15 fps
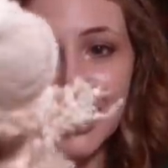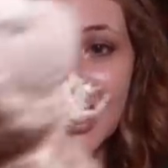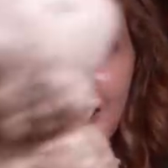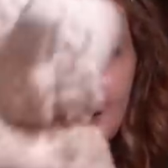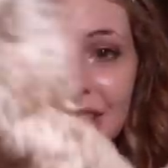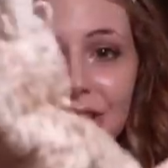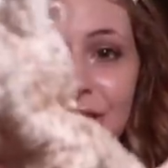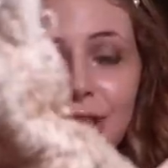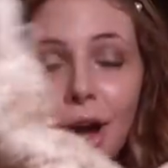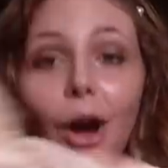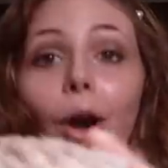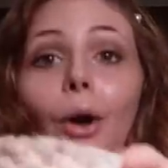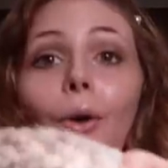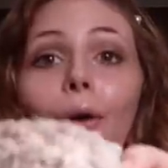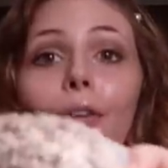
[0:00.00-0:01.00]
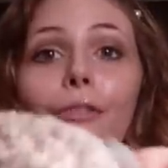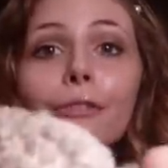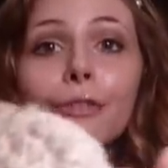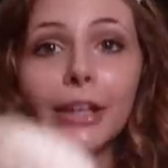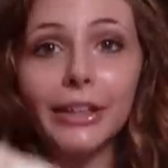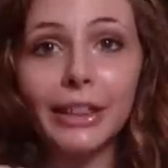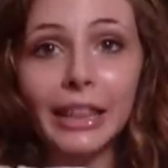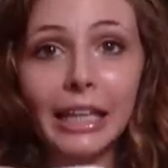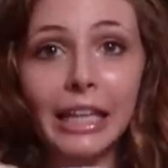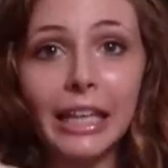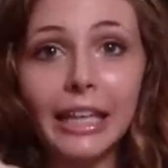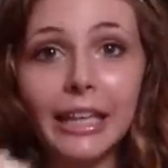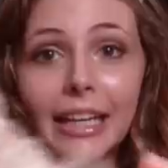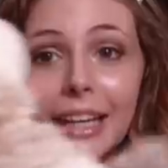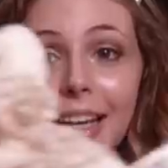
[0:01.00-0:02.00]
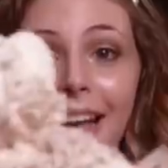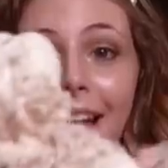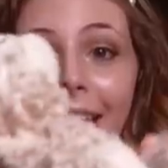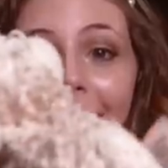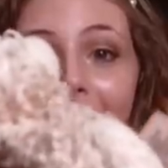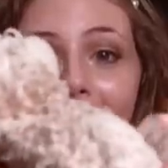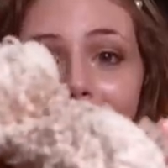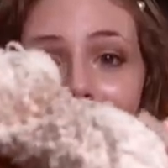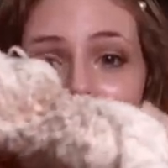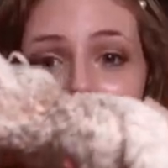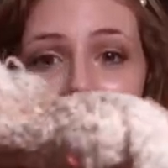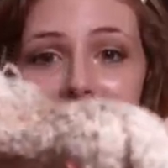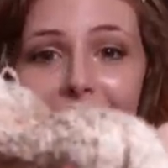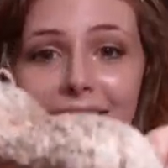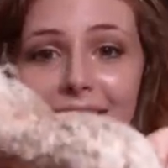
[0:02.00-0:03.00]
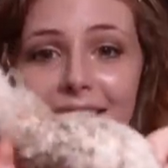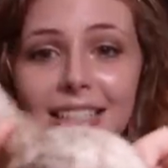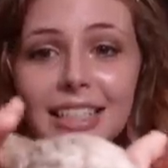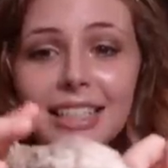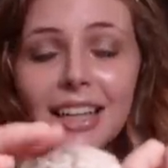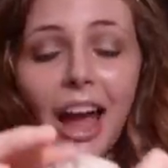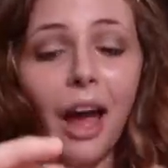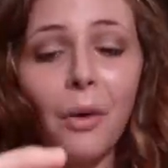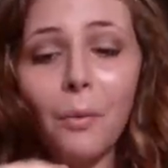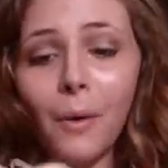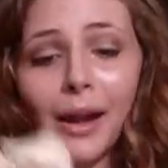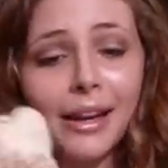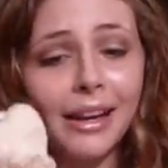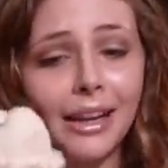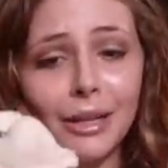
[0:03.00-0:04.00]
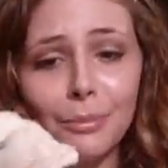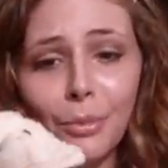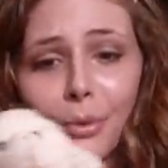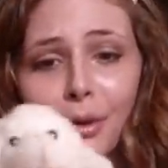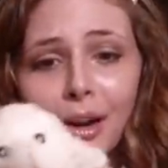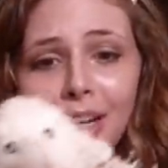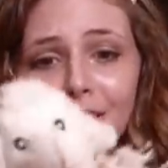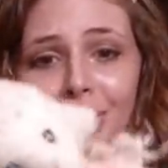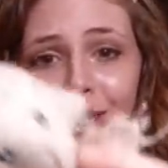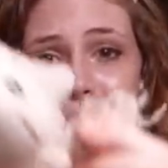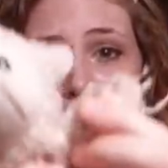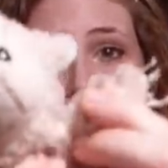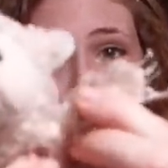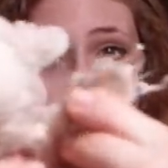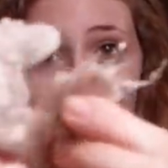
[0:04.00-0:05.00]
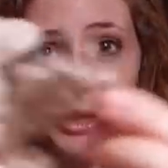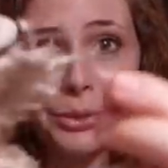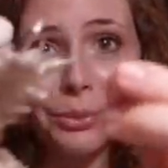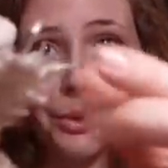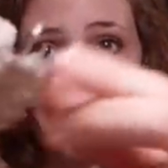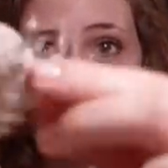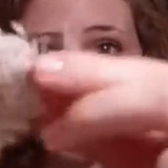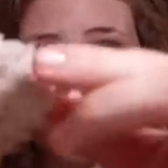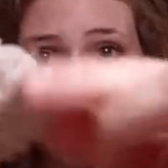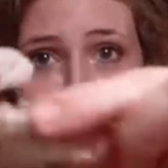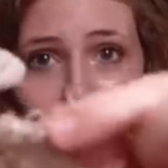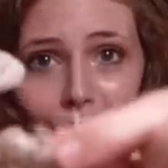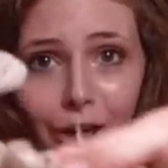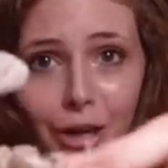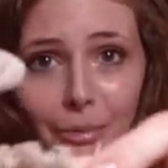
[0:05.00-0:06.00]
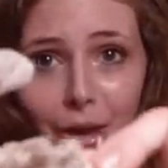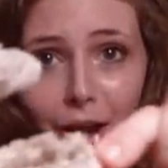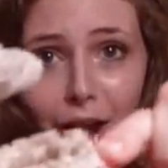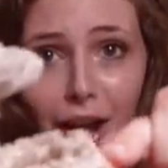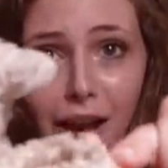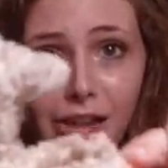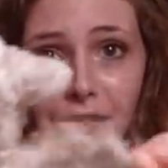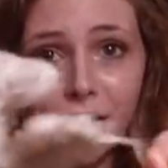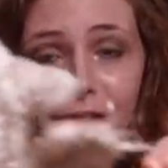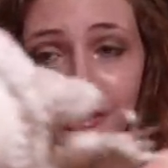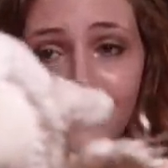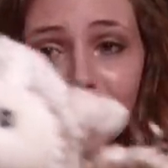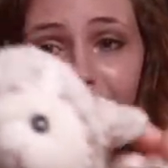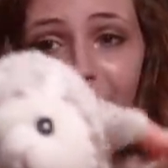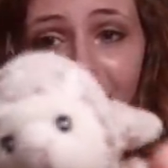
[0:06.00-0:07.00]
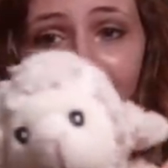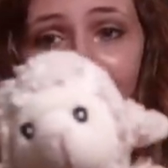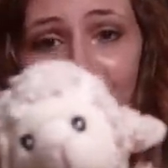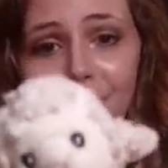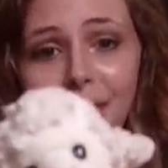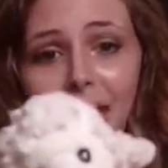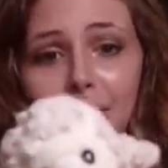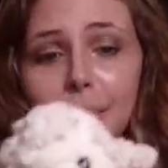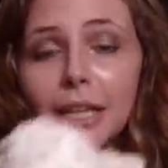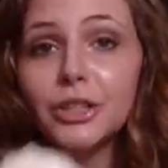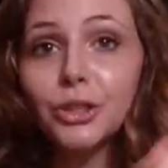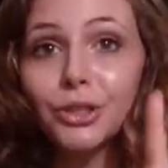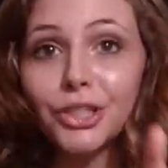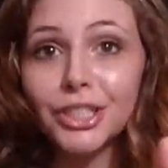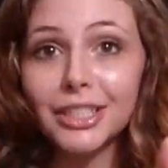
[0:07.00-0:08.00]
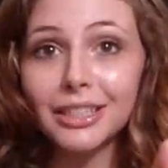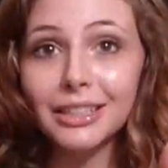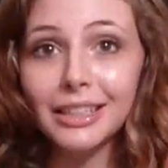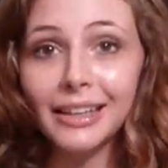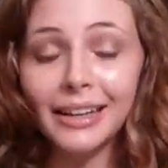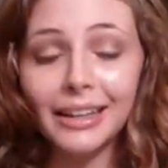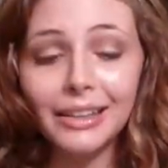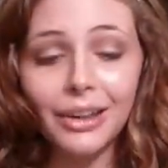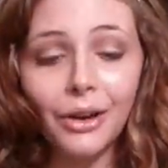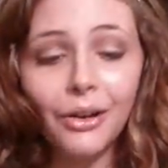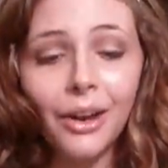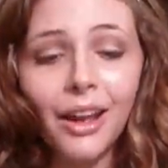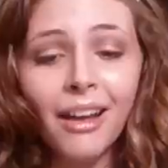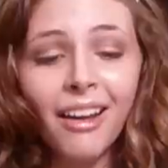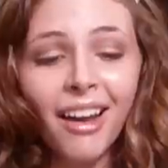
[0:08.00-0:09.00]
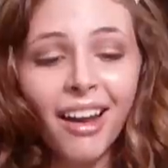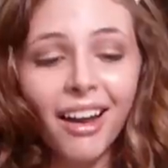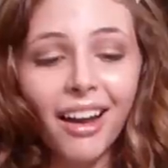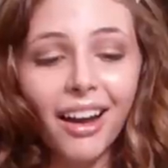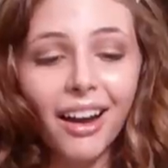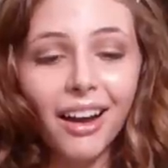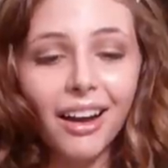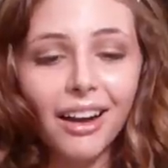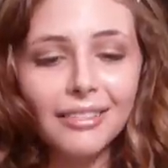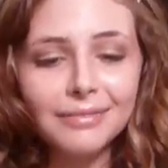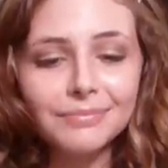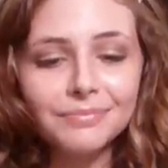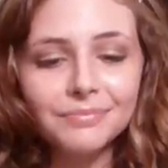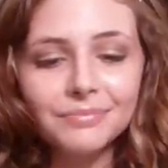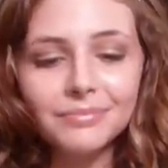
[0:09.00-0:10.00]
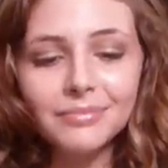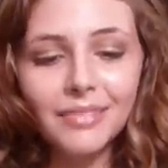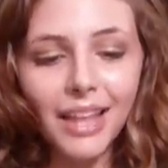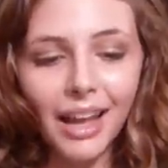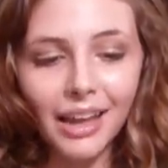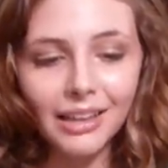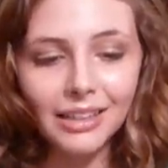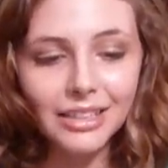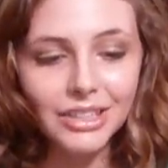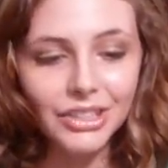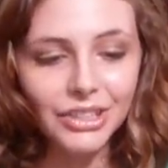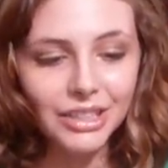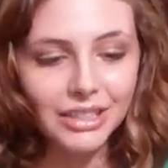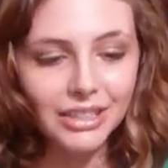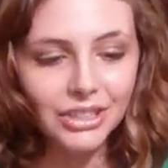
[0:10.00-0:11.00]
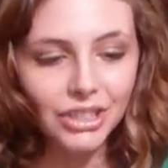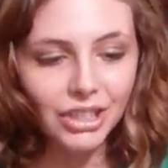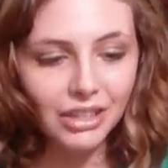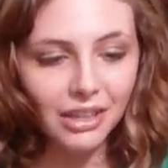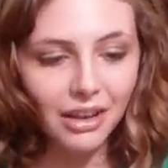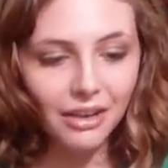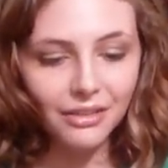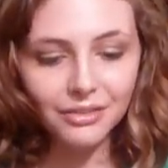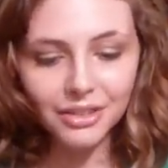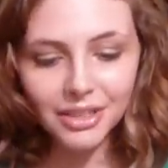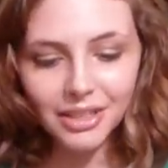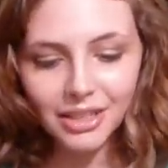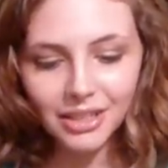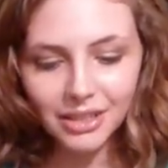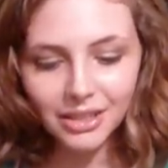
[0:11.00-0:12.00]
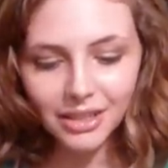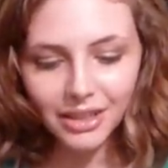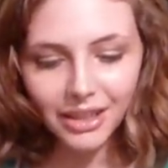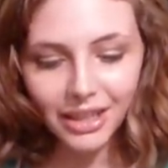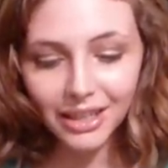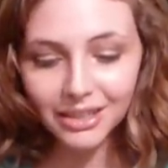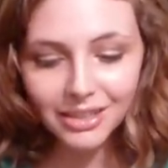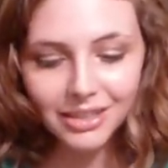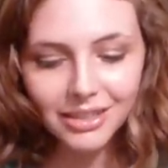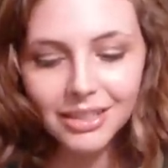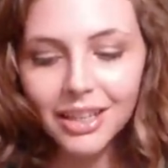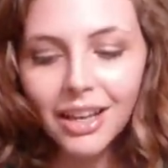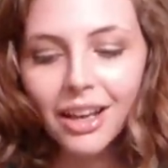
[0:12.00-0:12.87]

It is so filthy and not white anymore. And she ripped the one little arm off. I made sure she didn't eat it though. And it's just, she loves this.